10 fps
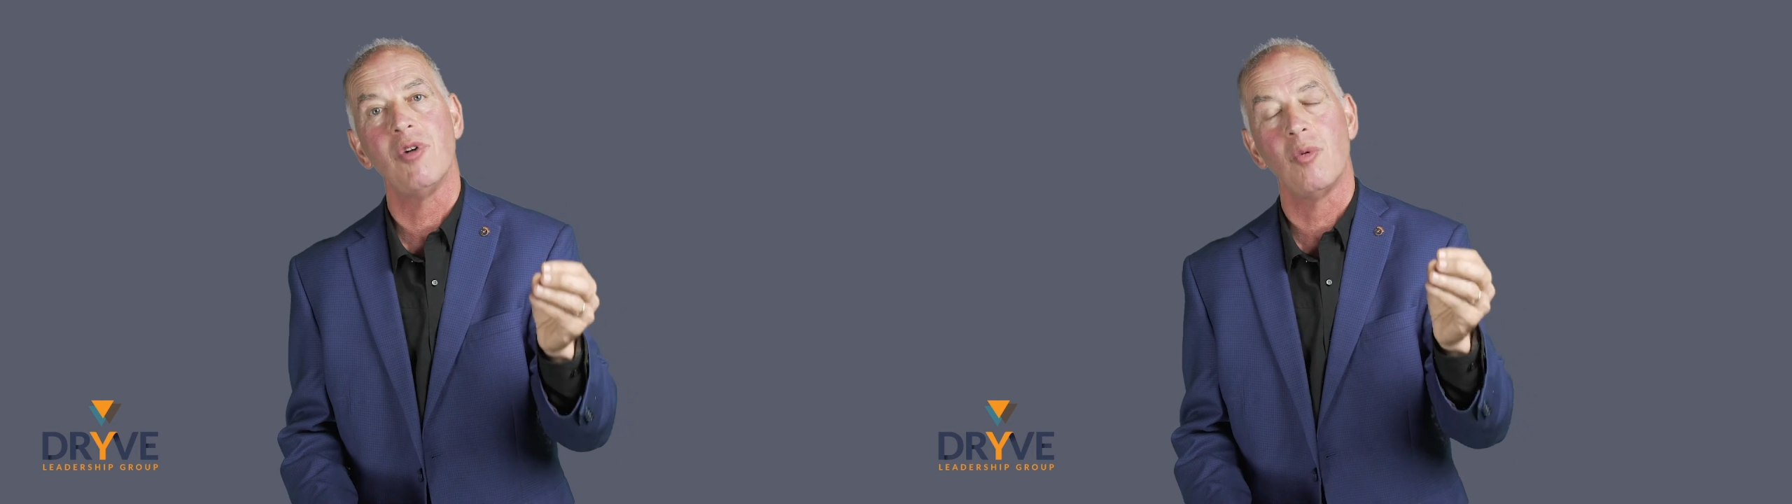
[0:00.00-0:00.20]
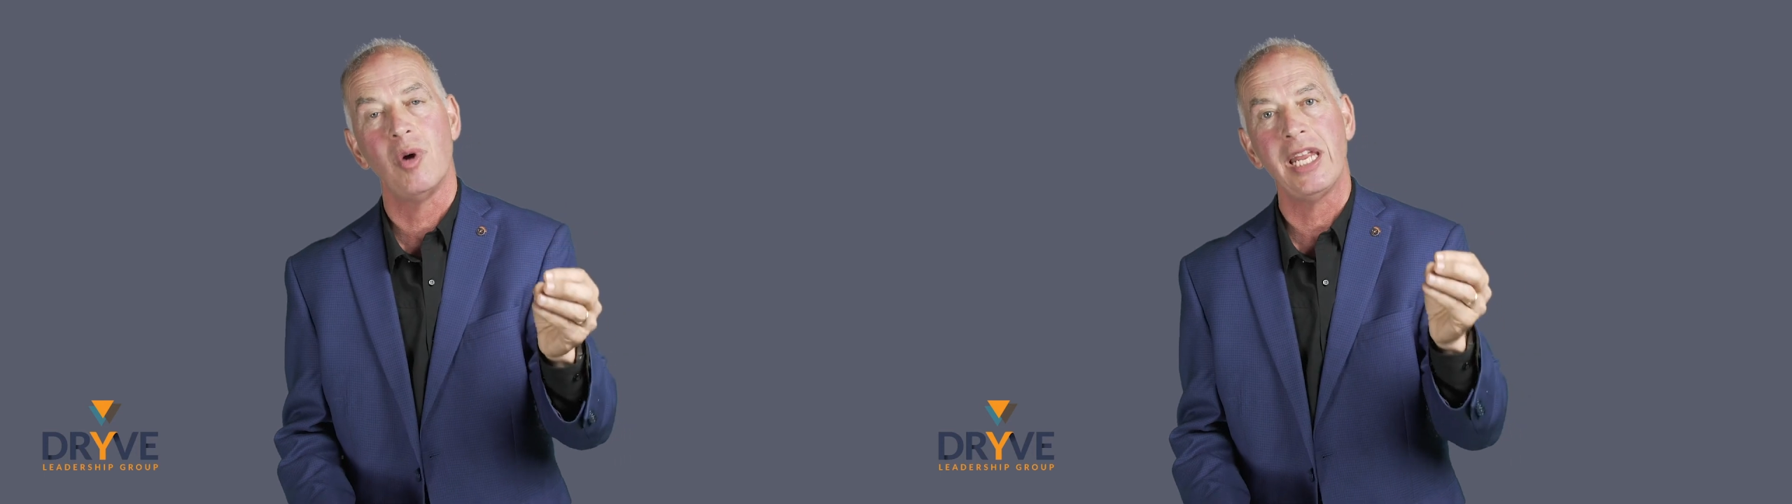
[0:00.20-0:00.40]

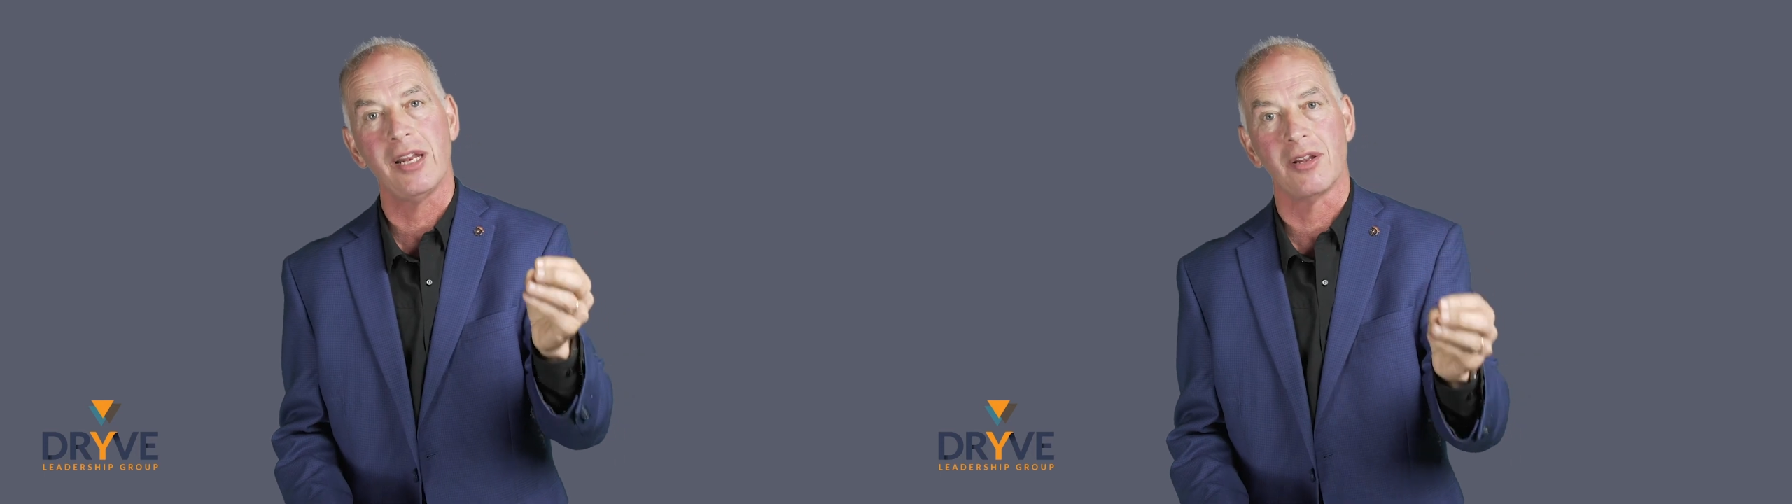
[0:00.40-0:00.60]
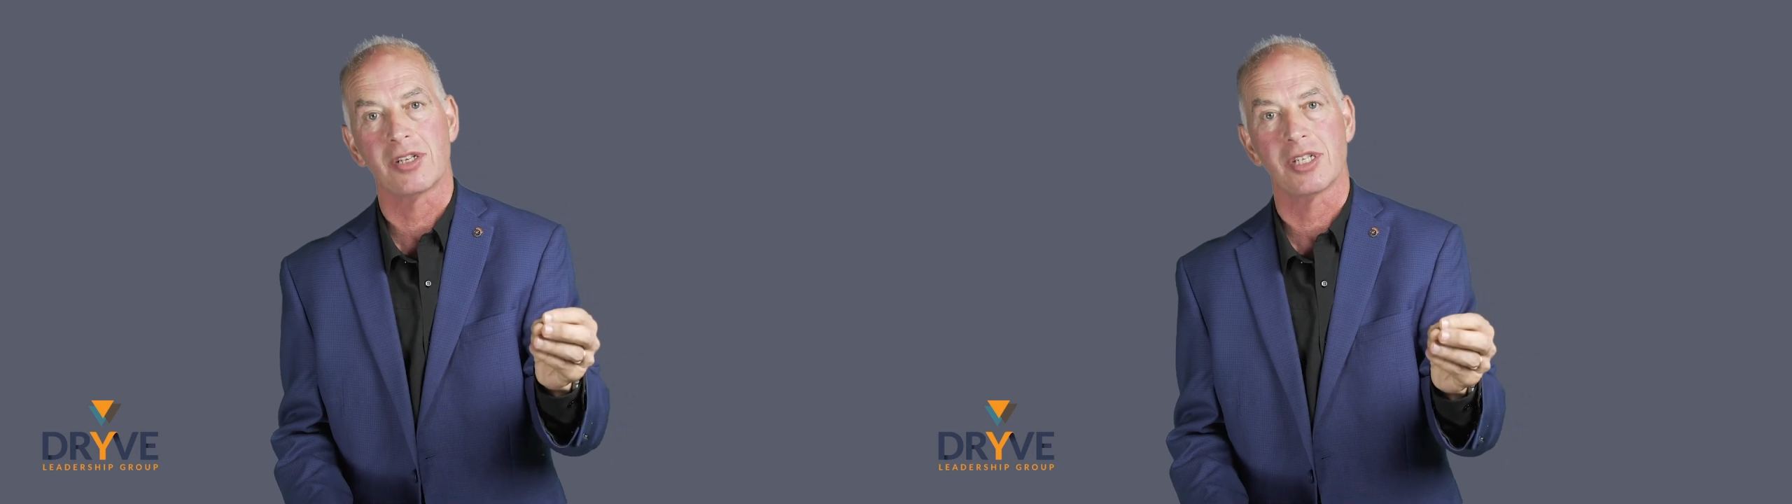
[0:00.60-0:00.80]
what
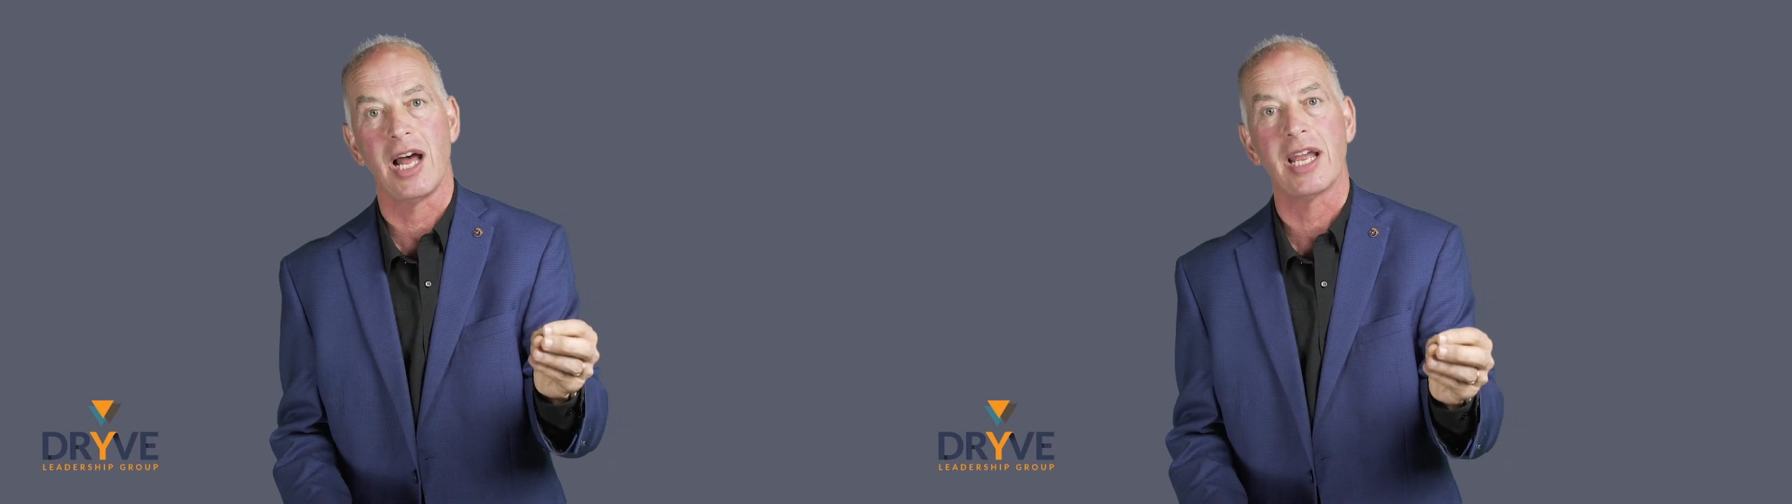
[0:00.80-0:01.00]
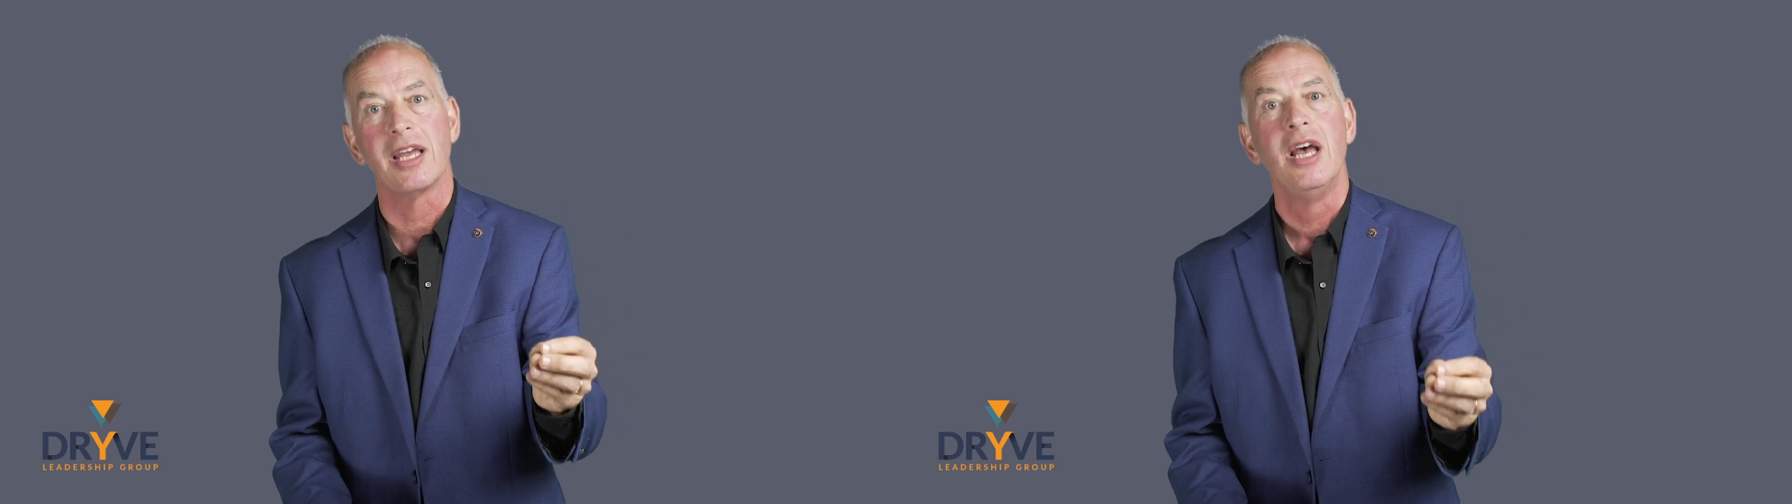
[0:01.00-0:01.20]
winning looks
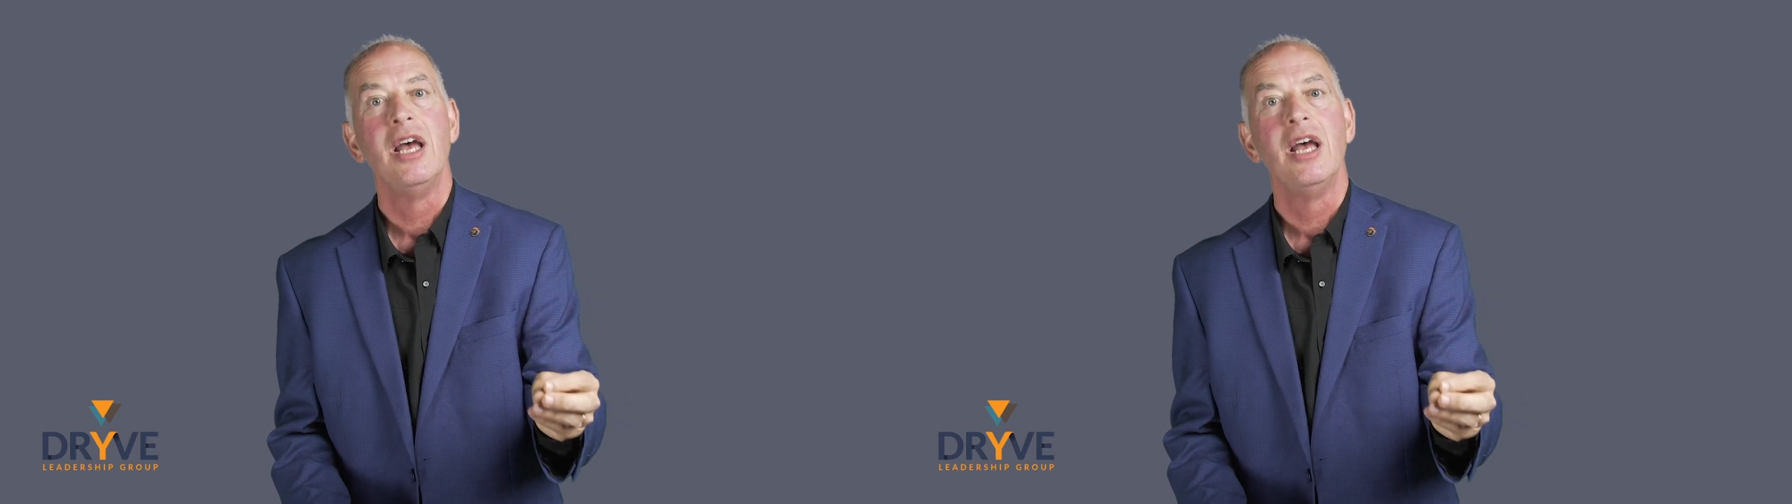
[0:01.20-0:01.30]
like,